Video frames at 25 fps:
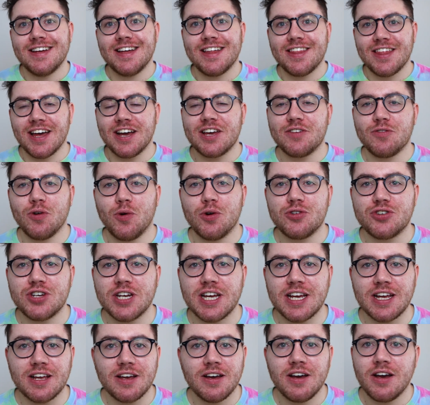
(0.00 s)
Thanks for
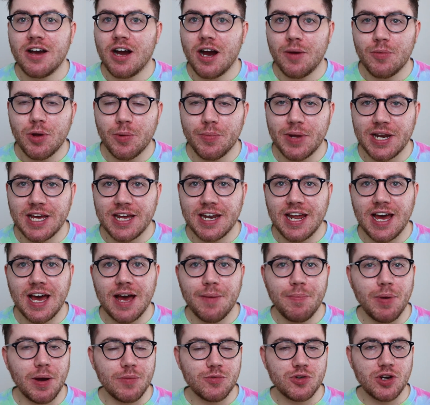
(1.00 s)
watching. I'm not a millionaire,
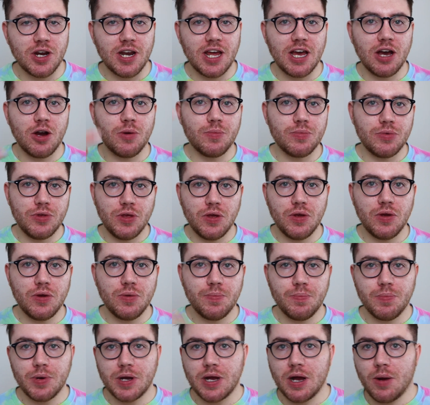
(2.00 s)
but I'm trying to help you
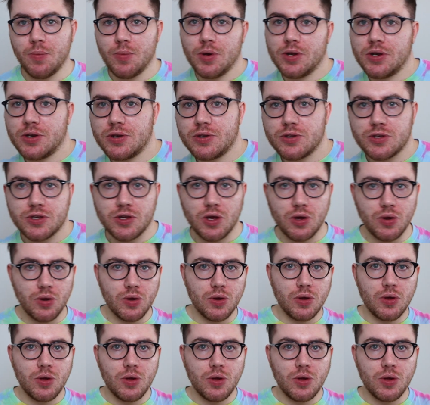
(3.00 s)
become one. So